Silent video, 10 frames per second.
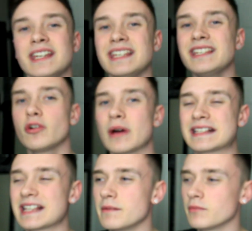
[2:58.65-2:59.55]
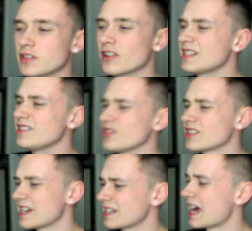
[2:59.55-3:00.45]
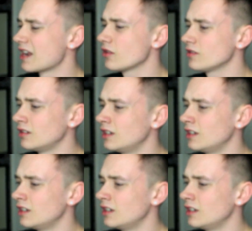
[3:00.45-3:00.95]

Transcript: E O S M. Did I say just say Canon?